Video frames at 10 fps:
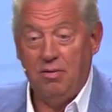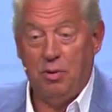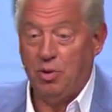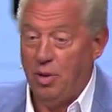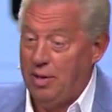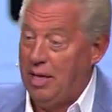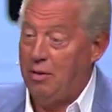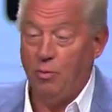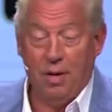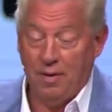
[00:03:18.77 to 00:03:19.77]
There was one
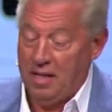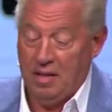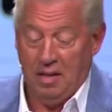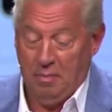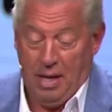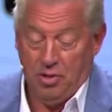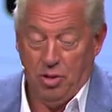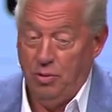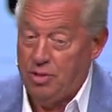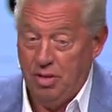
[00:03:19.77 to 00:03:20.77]
wonderful thing about
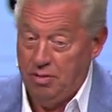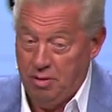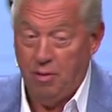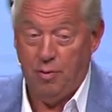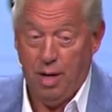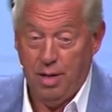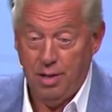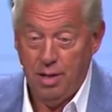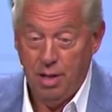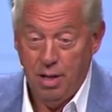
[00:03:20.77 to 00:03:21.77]
school was your
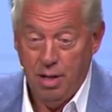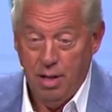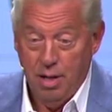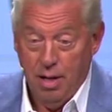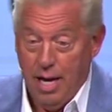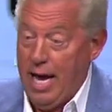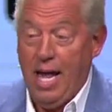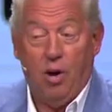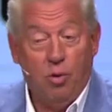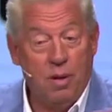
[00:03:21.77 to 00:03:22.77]
friends. And I
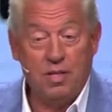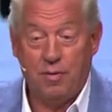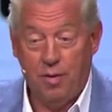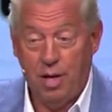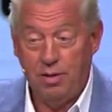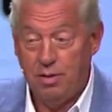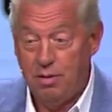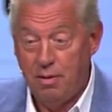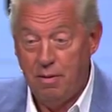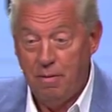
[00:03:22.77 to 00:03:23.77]
had a whole bunch of friends.
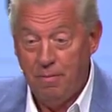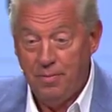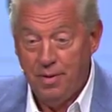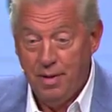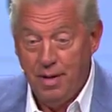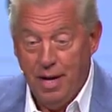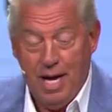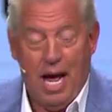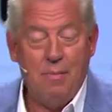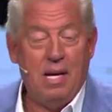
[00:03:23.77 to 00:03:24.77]

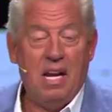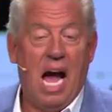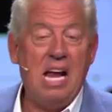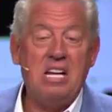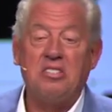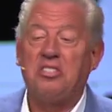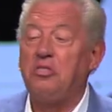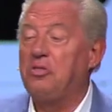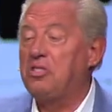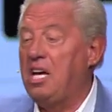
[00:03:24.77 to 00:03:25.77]
And I didn't
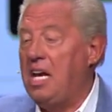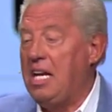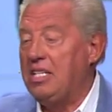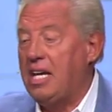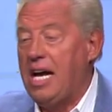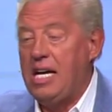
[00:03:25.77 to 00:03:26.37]
do studies.